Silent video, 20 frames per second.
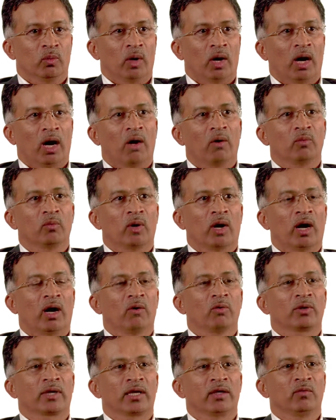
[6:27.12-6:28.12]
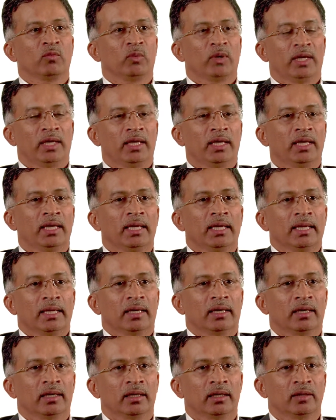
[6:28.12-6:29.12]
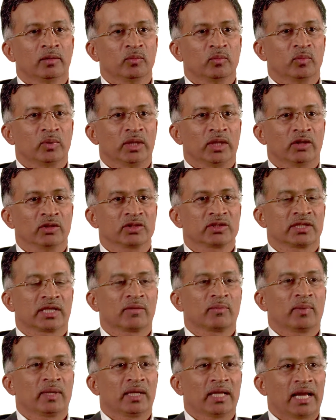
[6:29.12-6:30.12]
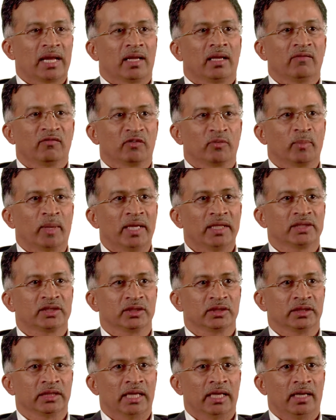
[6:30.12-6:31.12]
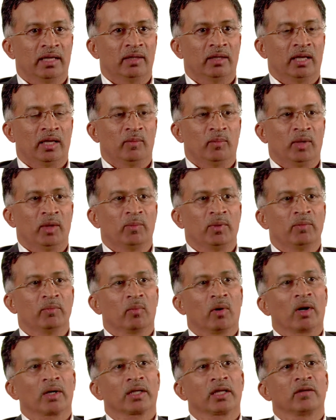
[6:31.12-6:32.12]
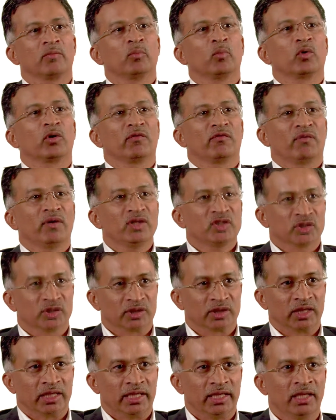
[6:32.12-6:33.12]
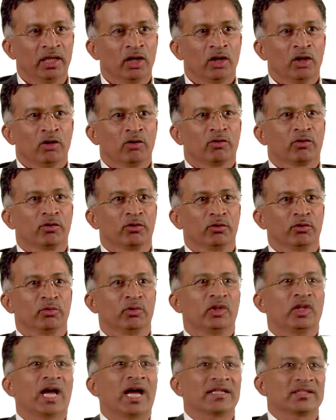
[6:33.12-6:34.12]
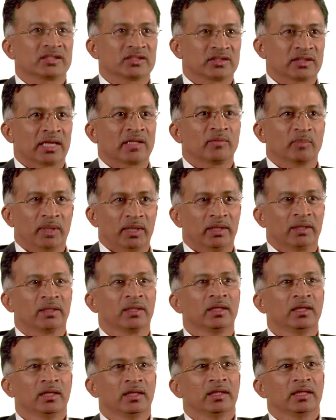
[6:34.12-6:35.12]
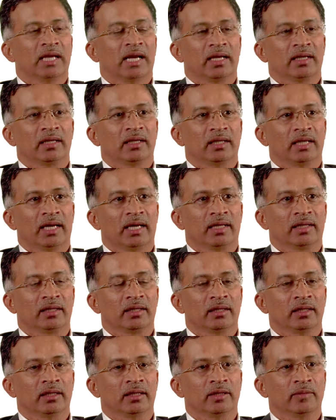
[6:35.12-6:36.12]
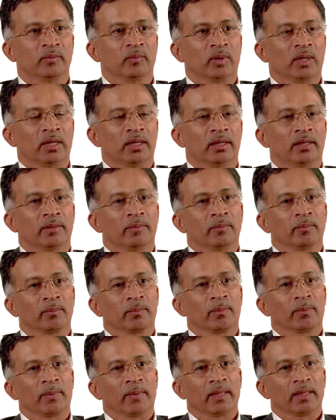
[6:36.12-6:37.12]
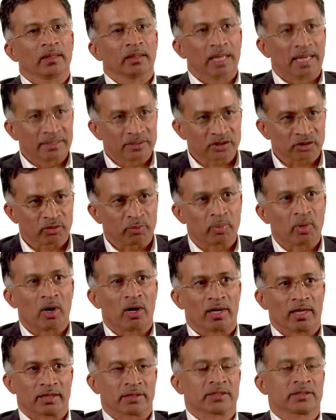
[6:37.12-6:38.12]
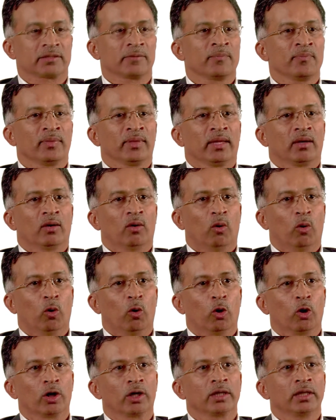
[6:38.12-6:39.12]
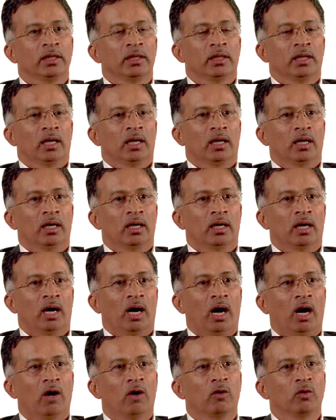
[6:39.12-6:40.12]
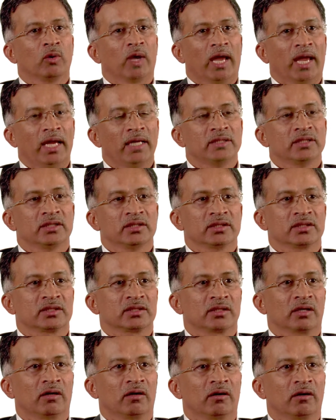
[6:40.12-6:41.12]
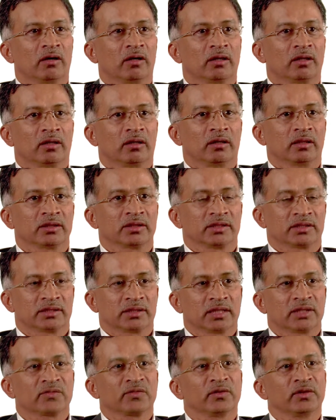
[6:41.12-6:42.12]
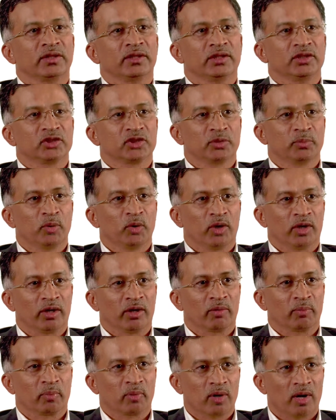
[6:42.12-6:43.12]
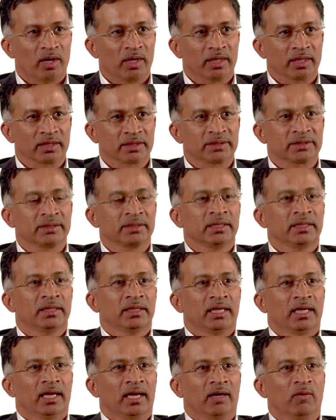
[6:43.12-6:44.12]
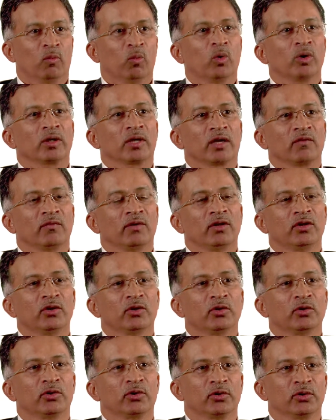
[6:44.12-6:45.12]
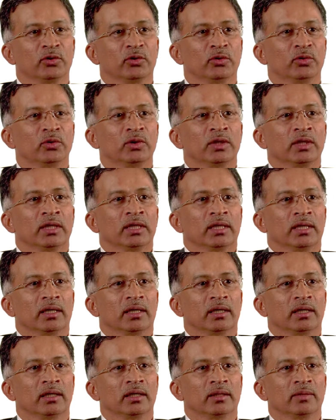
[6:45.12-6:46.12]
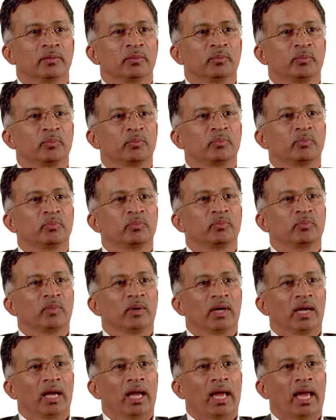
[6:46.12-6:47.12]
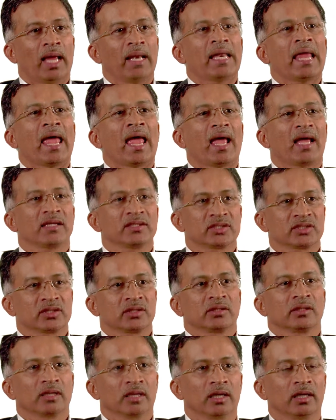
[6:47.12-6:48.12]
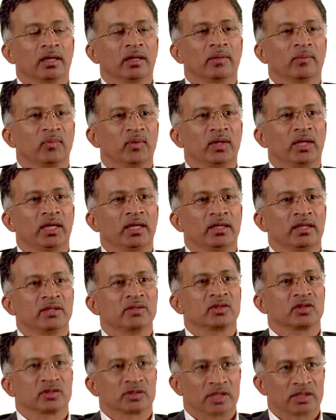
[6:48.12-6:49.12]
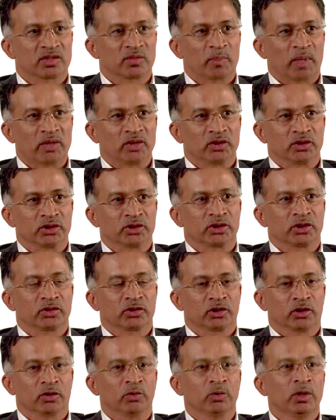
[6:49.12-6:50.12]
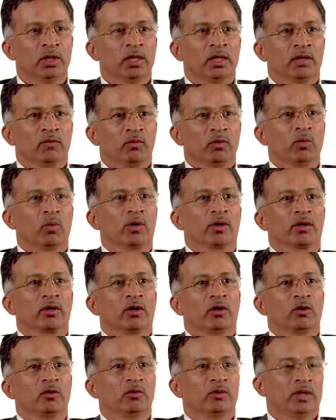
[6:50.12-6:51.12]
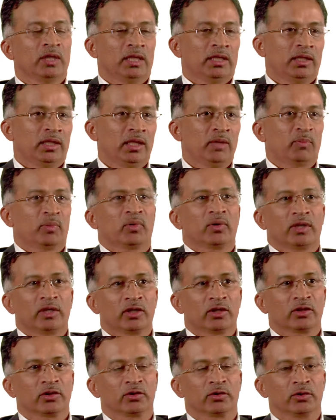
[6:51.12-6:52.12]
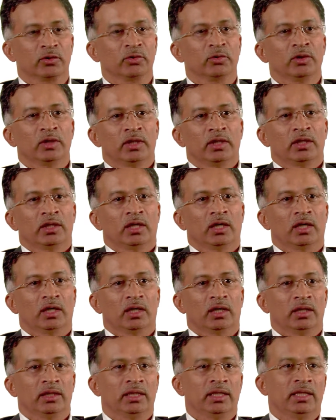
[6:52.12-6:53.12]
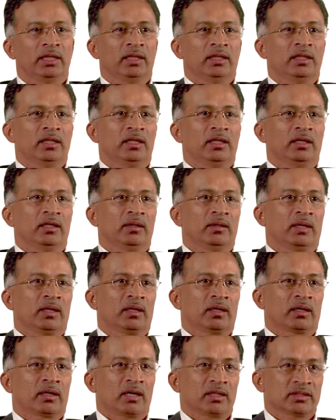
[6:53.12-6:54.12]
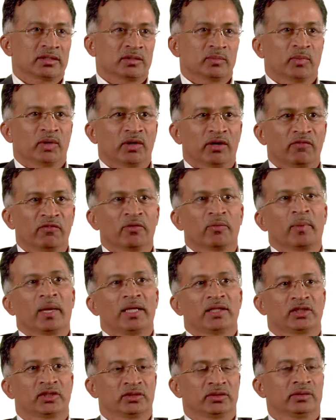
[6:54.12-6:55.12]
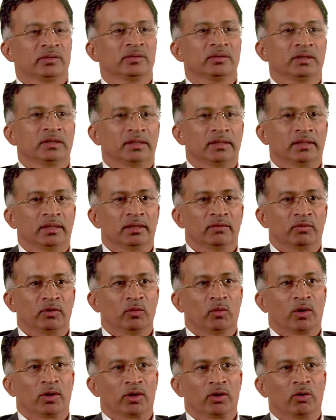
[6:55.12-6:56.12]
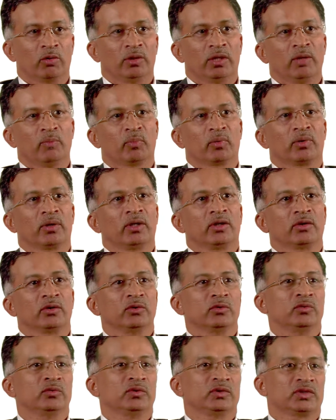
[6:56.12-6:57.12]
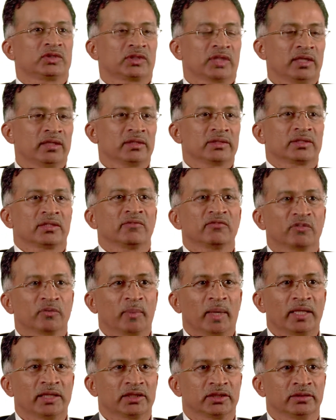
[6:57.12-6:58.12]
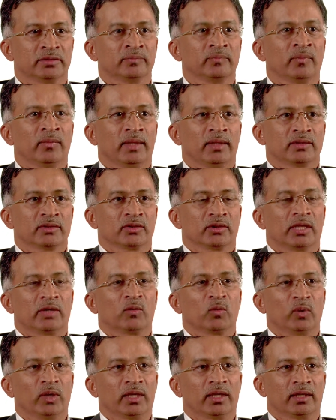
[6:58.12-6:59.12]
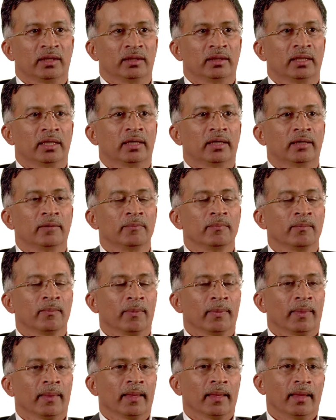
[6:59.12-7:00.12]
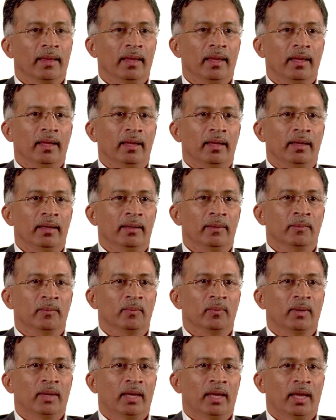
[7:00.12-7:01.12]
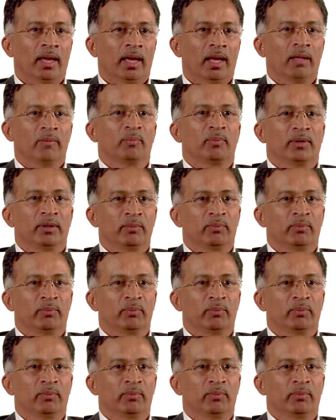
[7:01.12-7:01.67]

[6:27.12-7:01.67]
how, how can we um, you know, segment that information and, and maybe market more efficiently to that segment that, that um, likes our products or uh, how agents are, are successful in distributing our products and what can we do to uh, enhance uh, the, the success measures. So we want to go deeper into uh, the, the customer information. Uh, we want to go deeper into sales information so that we can um, uh, help